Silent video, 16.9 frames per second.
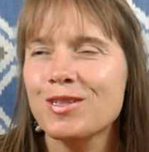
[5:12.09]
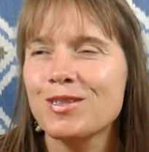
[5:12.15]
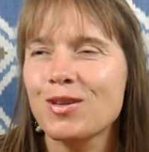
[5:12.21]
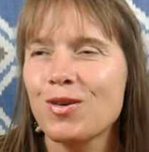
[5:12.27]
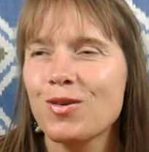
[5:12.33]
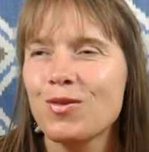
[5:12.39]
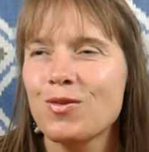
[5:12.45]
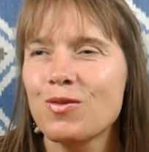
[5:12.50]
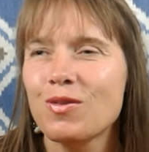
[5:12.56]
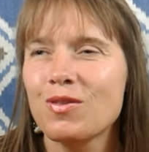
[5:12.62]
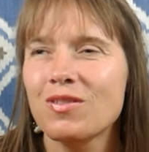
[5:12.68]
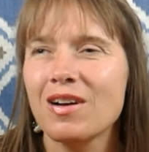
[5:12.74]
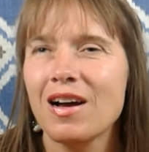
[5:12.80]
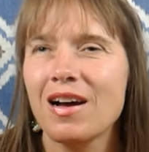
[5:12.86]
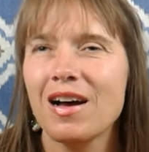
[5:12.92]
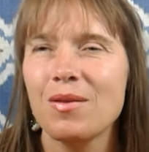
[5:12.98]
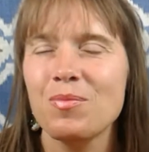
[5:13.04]
So
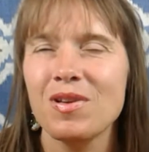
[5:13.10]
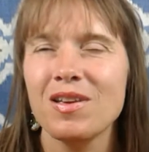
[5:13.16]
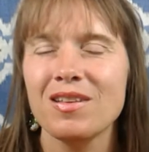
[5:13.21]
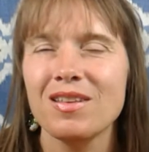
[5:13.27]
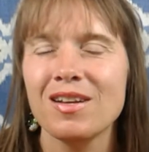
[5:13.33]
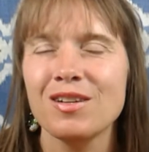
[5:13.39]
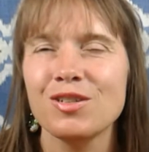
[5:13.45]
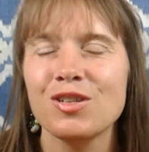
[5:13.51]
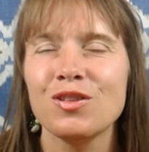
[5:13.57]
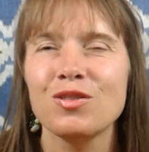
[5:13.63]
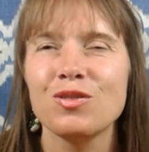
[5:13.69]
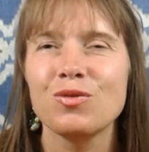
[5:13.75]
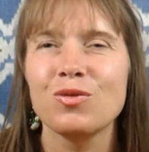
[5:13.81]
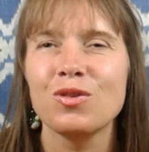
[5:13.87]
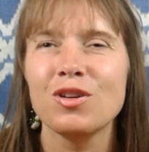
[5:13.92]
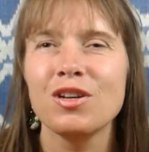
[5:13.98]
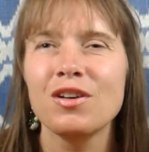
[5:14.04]
I pay attention to
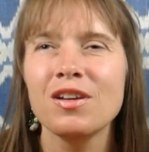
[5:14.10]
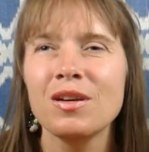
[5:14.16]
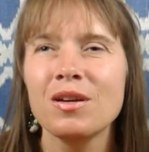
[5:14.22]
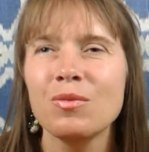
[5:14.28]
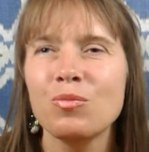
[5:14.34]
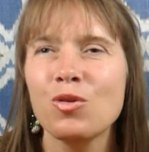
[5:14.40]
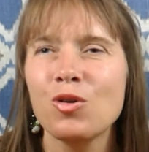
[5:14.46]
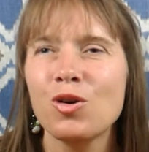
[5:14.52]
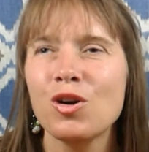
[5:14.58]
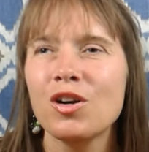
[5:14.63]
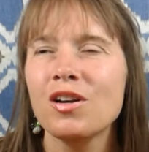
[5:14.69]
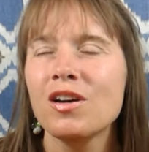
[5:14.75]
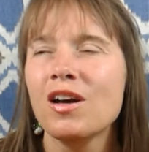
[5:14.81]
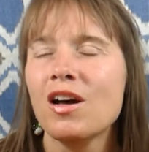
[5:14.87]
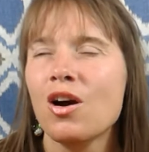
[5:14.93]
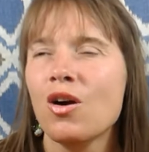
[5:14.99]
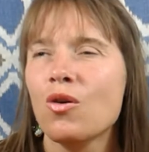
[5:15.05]
hearing more,
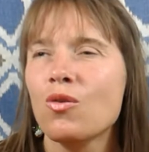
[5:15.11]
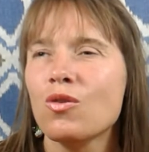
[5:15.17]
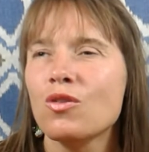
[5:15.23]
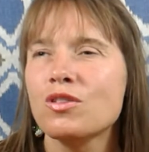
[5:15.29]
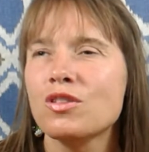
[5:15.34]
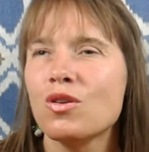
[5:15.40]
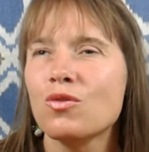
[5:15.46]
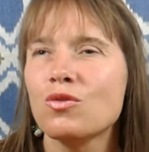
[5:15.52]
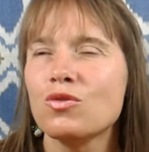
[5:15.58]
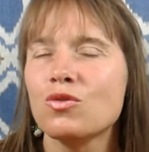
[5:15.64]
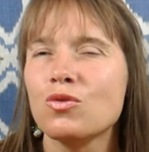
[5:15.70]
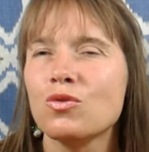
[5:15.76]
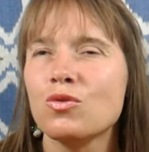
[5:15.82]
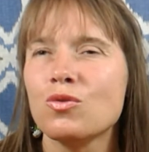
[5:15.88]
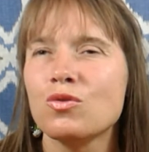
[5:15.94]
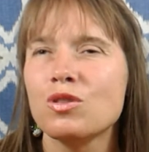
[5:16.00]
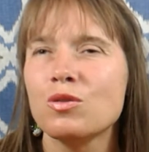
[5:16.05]
also to
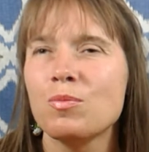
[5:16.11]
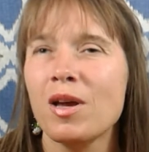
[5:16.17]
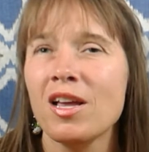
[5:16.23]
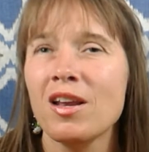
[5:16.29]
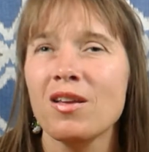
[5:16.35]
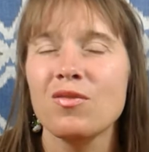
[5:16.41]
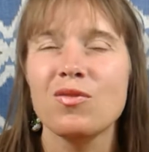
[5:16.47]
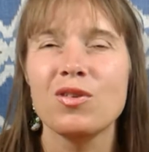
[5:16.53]
smell.